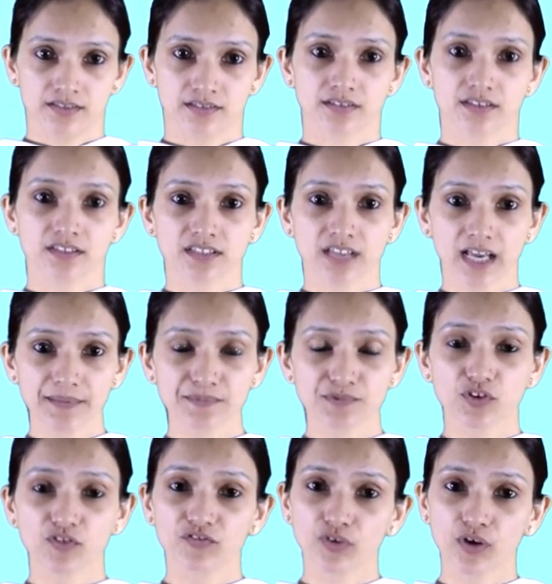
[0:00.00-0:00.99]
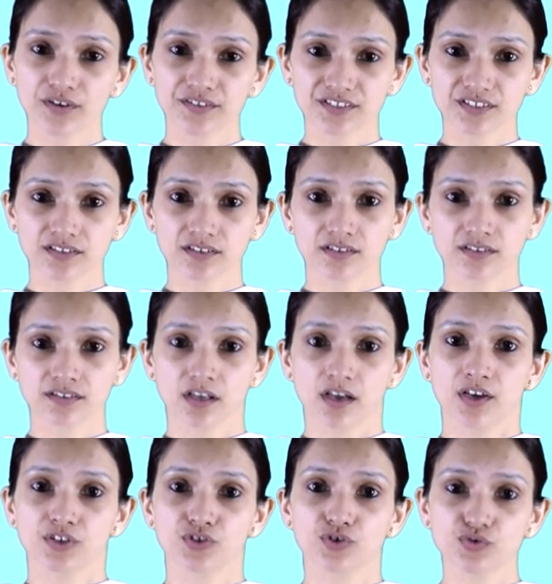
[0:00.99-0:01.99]
The types of fraudsters
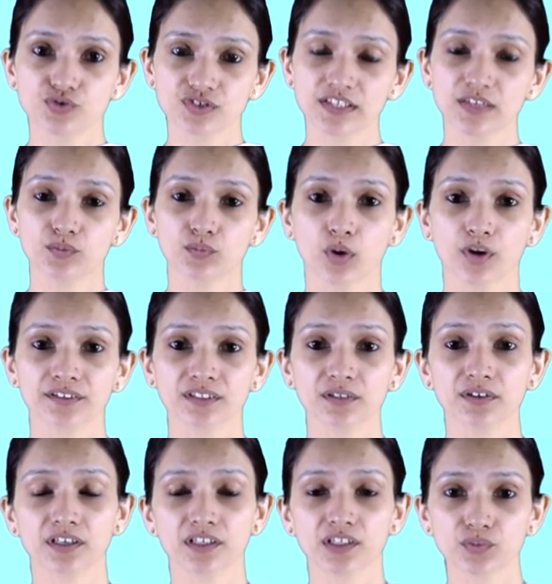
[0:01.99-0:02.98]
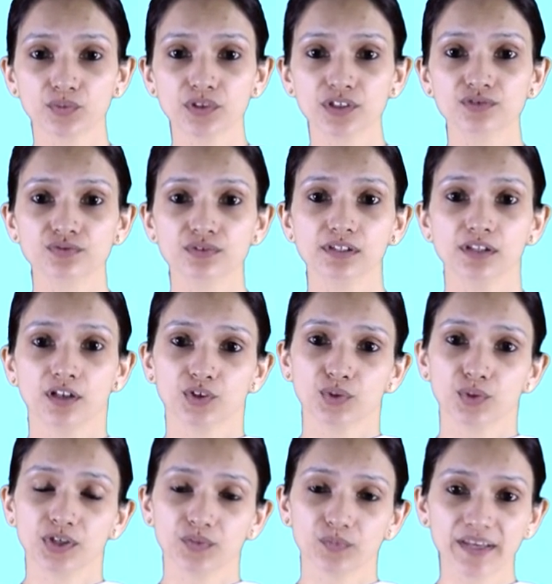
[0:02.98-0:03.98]
usually want the individual to
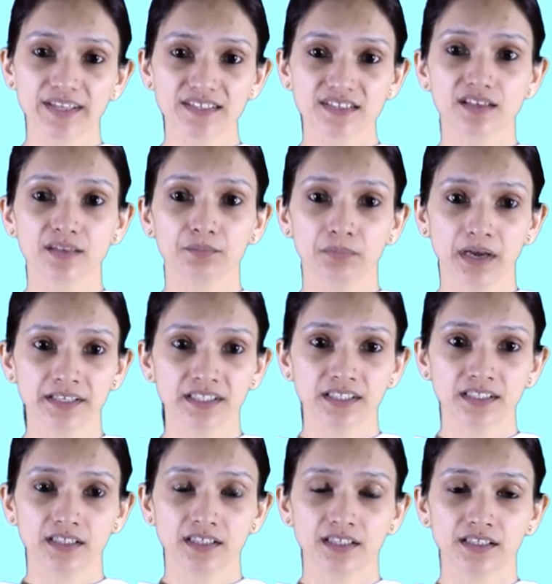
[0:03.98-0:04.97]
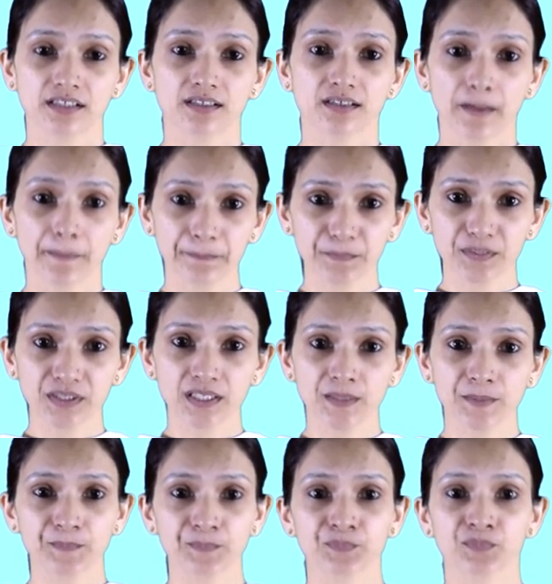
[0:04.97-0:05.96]
invest their money in a company
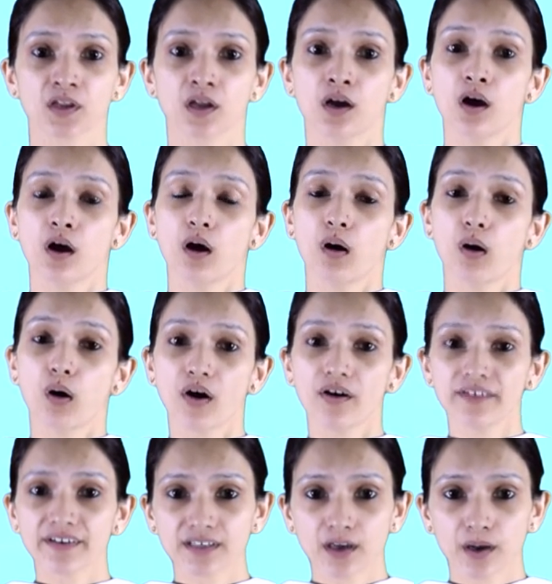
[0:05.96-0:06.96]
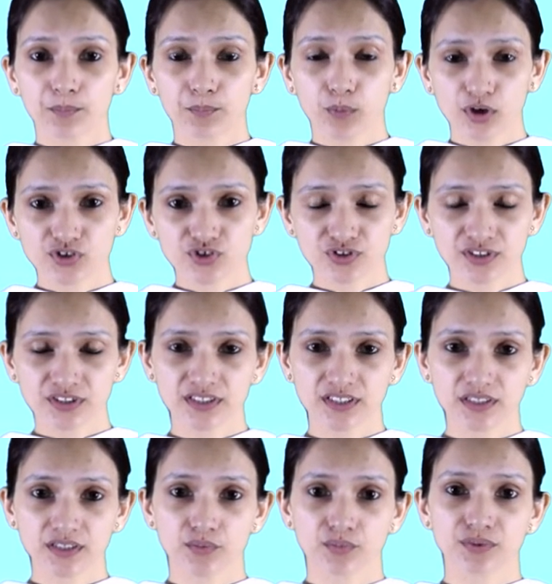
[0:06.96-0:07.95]
or an
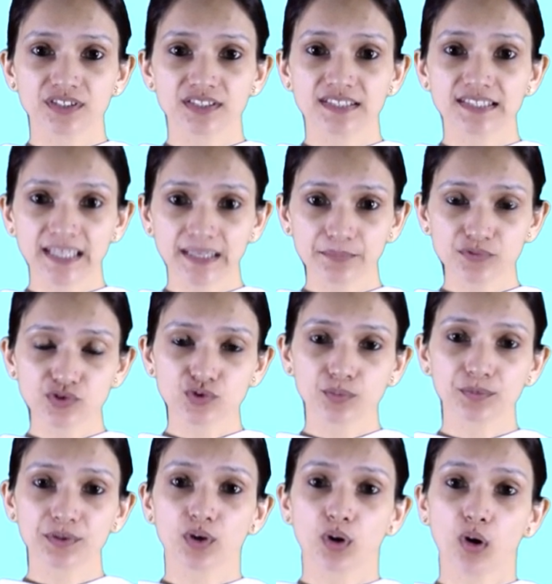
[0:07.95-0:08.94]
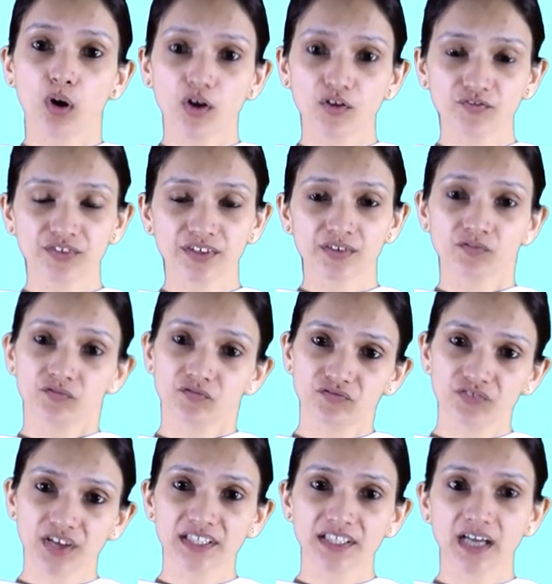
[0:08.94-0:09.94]
opportunity which seems to be offering
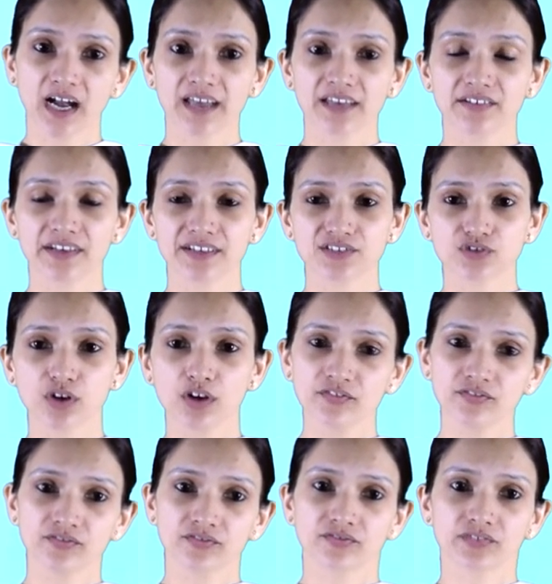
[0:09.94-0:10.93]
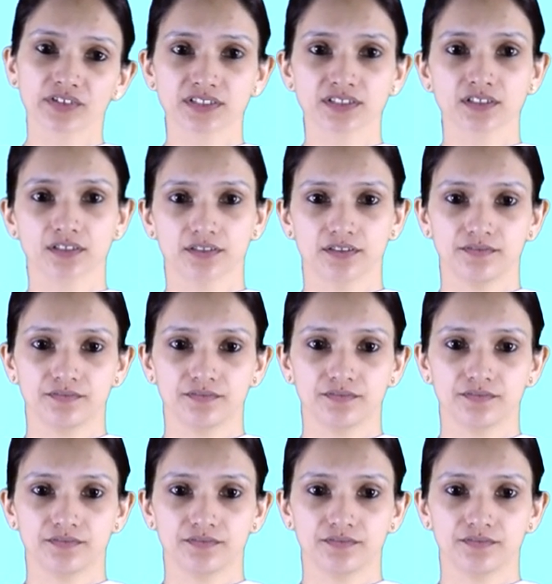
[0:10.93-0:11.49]
very high rates of return.